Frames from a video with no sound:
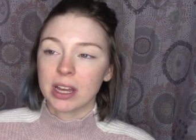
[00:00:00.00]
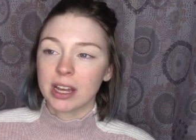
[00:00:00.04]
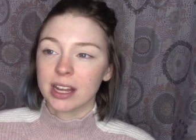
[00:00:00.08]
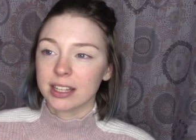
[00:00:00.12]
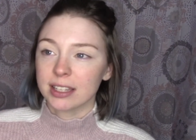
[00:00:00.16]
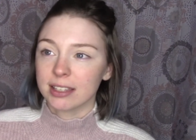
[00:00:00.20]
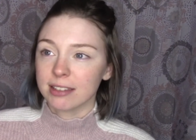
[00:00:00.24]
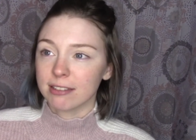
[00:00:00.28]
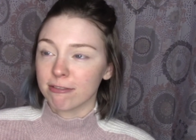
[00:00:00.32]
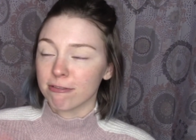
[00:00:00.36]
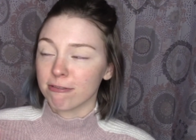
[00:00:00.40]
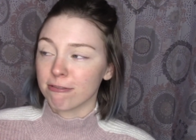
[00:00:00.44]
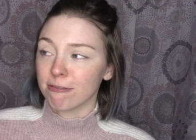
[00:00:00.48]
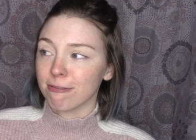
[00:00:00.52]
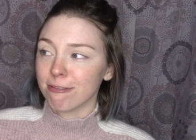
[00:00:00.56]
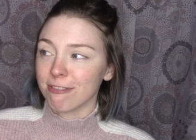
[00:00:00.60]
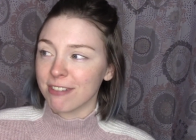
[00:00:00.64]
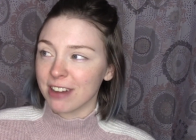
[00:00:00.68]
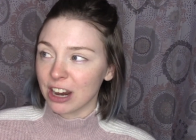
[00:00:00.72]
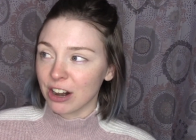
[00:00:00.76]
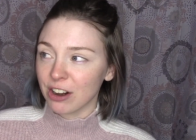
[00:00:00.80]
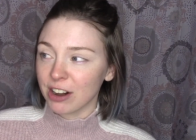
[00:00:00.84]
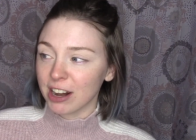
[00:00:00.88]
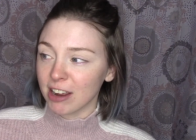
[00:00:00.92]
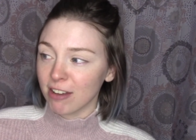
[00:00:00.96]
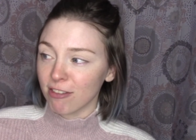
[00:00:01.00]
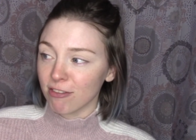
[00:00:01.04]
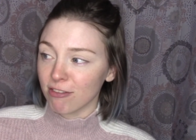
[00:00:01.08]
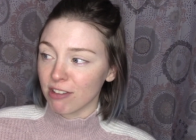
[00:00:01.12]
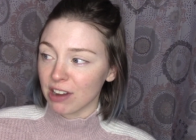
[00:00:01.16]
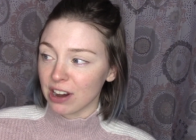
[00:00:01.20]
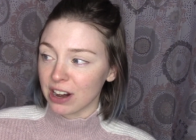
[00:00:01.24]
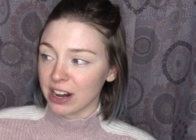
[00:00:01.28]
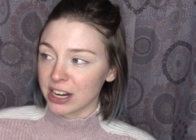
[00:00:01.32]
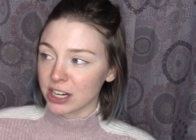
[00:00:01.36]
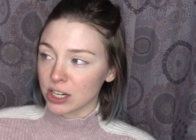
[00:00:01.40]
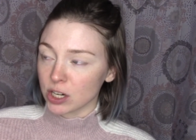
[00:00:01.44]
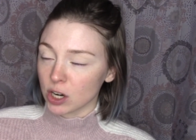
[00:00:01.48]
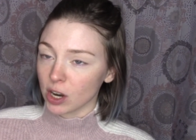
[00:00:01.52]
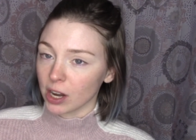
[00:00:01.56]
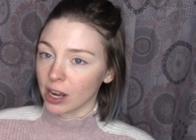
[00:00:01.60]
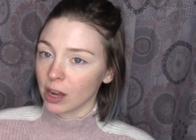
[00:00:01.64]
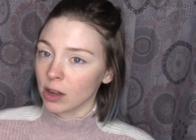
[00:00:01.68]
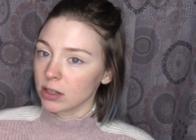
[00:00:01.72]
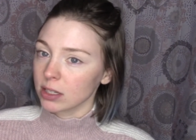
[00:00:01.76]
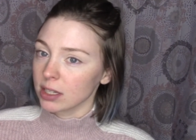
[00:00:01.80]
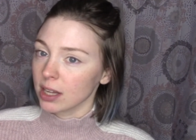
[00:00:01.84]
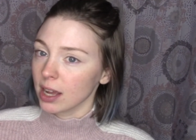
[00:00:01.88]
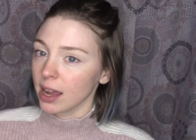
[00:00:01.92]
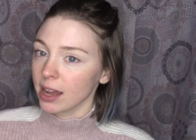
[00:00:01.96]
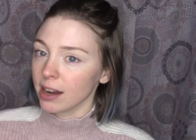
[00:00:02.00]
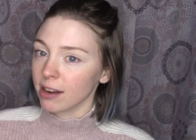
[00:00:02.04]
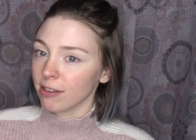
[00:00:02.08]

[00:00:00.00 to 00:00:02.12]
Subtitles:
It's very, very dark outside.